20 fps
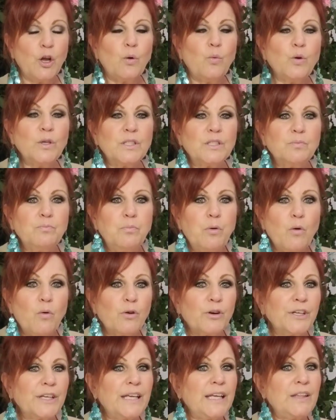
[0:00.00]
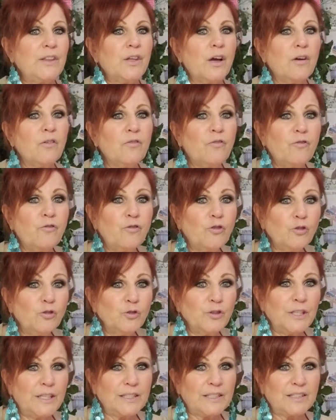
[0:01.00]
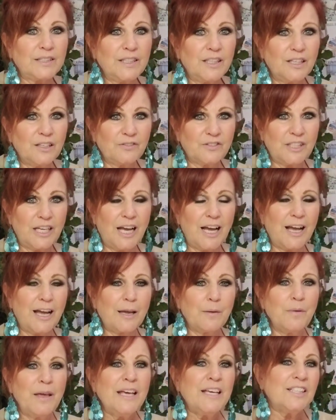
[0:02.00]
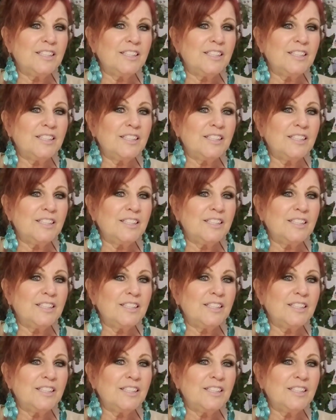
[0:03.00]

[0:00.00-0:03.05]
was born in the fullness of time.